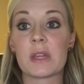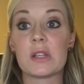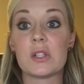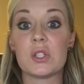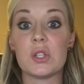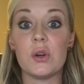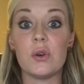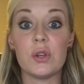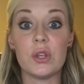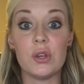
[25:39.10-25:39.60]

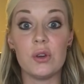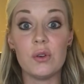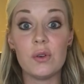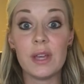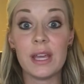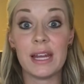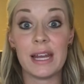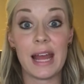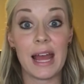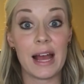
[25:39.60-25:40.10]
So
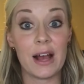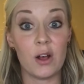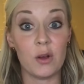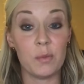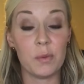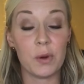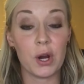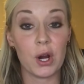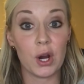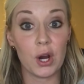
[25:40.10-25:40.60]
you can
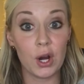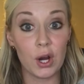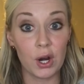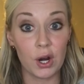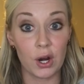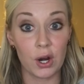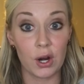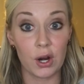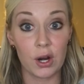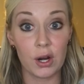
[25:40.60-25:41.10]
help
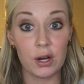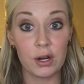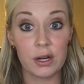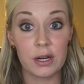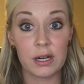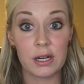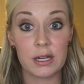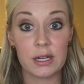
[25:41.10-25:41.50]
her